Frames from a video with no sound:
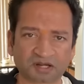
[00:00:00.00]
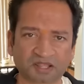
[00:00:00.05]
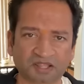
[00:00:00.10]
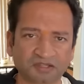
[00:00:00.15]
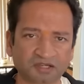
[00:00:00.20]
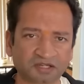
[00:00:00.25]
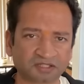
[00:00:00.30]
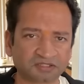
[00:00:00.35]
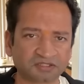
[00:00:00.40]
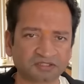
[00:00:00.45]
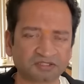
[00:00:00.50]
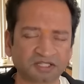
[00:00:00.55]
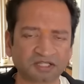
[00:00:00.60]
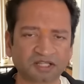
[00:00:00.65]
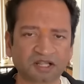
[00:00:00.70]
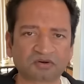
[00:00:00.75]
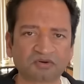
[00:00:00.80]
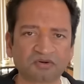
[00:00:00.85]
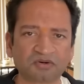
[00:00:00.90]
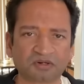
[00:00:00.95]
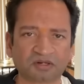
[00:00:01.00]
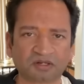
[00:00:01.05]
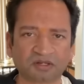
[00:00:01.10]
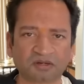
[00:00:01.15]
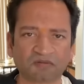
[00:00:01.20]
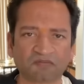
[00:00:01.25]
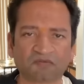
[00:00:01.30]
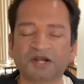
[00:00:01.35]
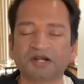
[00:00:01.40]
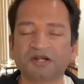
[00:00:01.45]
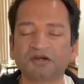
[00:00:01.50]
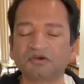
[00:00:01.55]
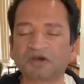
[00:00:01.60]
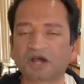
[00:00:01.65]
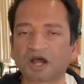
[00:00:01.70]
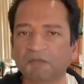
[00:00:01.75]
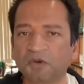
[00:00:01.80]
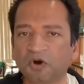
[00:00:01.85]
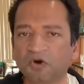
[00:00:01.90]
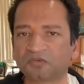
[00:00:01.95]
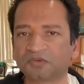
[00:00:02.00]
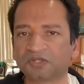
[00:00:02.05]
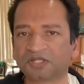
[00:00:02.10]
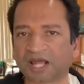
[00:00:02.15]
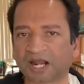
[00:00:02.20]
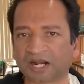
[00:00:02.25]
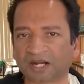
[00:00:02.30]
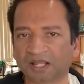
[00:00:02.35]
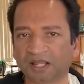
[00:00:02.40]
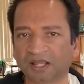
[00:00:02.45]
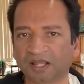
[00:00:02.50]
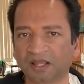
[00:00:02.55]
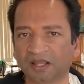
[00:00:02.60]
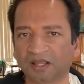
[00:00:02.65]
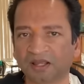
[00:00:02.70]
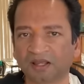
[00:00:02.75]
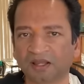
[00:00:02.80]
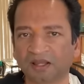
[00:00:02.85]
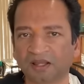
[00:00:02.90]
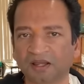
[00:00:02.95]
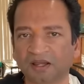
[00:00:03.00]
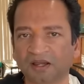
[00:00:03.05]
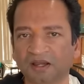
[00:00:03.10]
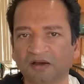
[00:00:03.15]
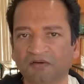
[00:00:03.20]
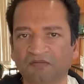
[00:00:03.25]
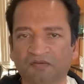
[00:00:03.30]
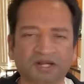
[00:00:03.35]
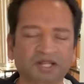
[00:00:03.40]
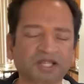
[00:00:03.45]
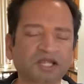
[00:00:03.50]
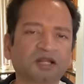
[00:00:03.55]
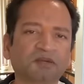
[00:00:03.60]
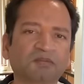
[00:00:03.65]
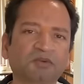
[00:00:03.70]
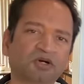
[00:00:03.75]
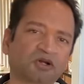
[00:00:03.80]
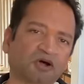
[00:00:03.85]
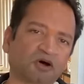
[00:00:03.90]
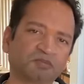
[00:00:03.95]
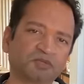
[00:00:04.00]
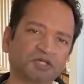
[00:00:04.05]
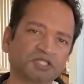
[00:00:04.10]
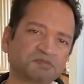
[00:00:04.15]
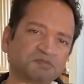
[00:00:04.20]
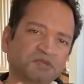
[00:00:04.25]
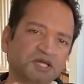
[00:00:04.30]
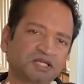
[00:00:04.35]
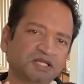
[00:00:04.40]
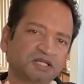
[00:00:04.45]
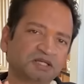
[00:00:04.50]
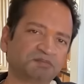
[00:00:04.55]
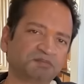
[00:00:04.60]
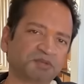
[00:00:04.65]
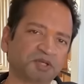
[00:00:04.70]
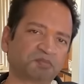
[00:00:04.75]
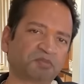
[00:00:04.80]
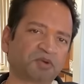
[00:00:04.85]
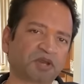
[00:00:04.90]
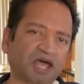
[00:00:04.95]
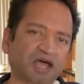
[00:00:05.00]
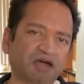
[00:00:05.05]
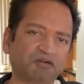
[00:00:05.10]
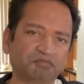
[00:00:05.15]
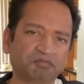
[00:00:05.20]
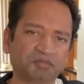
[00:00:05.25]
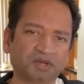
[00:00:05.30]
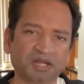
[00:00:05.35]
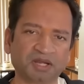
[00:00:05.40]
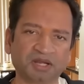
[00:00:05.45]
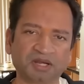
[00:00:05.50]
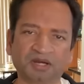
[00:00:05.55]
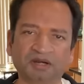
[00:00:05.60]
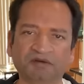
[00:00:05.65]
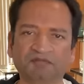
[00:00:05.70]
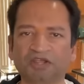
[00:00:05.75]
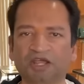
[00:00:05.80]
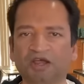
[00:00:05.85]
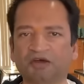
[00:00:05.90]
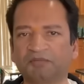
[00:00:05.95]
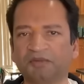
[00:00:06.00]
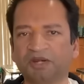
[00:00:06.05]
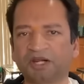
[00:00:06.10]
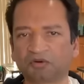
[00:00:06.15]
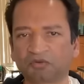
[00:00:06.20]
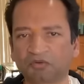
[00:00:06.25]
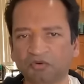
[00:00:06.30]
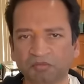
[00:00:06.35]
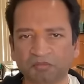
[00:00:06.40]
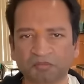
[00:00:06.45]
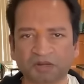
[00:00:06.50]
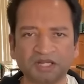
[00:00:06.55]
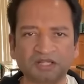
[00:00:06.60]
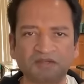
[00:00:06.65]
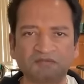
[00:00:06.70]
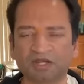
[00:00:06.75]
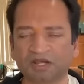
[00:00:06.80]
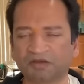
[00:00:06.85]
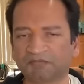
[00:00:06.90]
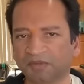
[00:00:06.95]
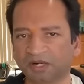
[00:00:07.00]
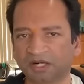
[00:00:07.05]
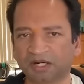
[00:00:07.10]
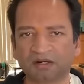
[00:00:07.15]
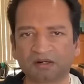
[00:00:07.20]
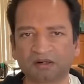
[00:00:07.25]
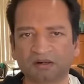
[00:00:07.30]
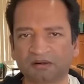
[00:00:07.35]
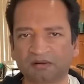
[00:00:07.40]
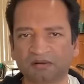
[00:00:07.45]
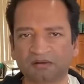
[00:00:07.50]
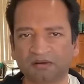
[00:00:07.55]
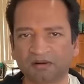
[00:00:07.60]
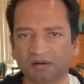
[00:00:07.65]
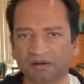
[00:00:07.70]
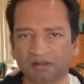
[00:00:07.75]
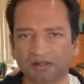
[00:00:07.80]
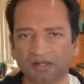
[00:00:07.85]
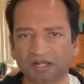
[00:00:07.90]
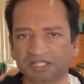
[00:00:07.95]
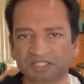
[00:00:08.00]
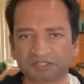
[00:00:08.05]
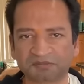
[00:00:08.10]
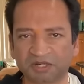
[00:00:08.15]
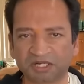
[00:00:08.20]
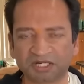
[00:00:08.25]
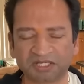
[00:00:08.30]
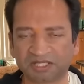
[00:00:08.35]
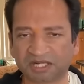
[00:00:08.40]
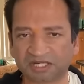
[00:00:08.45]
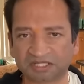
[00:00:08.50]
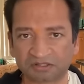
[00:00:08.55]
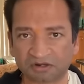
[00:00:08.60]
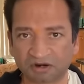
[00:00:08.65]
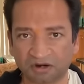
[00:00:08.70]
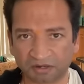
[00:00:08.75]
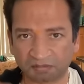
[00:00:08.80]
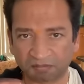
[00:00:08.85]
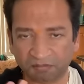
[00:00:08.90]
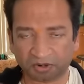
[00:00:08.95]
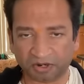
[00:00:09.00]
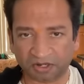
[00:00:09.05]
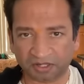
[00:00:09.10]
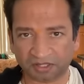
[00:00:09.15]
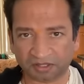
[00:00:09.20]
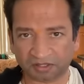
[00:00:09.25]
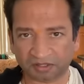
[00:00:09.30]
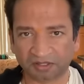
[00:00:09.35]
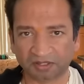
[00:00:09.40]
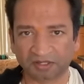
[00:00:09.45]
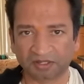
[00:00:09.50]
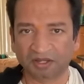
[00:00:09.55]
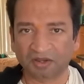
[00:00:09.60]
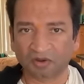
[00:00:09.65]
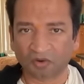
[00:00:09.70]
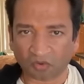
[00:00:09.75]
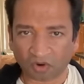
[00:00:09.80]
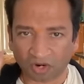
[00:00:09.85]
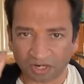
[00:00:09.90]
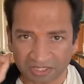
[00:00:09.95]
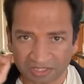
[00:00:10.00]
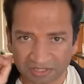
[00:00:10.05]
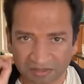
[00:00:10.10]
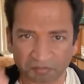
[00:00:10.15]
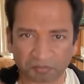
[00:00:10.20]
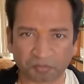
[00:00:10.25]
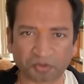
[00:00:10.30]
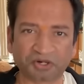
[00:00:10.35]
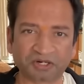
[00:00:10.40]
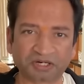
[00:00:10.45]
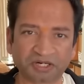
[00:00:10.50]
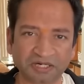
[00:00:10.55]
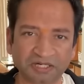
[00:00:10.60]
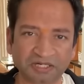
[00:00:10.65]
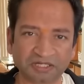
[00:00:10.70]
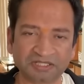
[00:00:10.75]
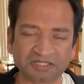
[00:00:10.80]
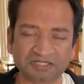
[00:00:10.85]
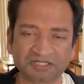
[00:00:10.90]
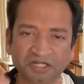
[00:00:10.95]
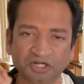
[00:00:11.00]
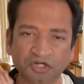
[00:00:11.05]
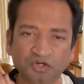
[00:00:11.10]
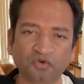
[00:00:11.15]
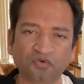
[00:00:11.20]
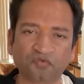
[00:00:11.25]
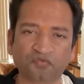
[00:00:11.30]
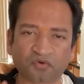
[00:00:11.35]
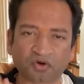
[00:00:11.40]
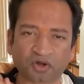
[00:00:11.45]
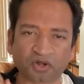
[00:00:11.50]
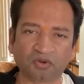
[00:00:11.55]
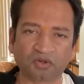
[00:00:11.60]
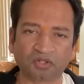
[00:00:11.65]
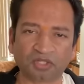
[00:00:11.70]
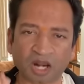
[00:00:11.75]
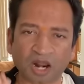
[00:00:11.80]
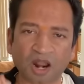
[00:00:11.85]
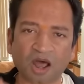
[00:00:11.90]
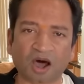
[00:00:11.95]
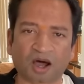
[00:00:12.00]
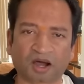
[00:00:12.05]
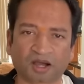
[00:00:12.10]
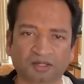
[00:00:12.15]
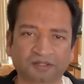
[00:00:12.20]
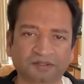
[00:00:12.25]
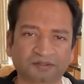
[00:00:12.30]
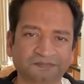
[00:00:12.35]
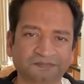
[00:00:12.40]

transactions, and they're good. Why did you come out with that? Forget about how much money people have made. We have made good money, we have made less money. That's not important. What is important is, did you follow the law?